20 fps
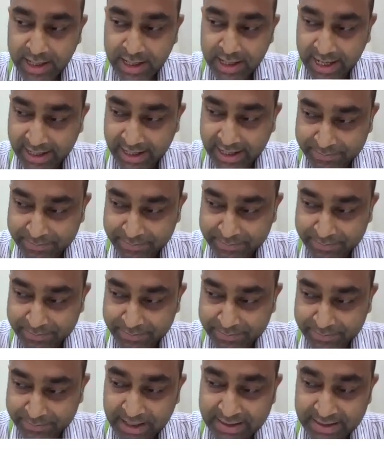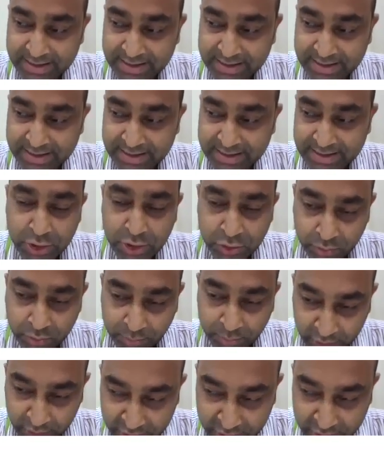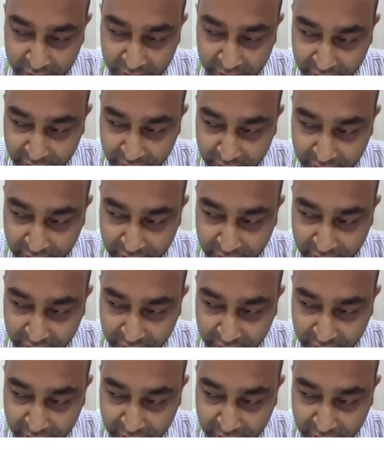have the ability to modulate